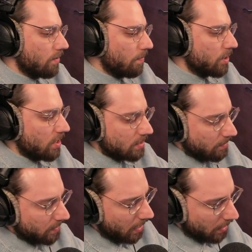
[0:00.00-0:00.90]
Don't be jealous
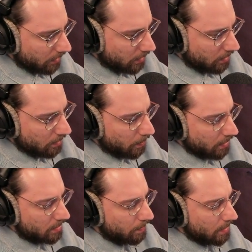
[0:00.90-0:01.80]
of the other
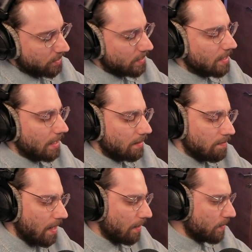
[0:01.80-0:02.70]
participants. Just like
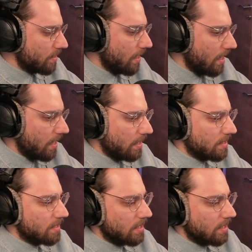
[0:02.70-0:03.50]
make mistakes,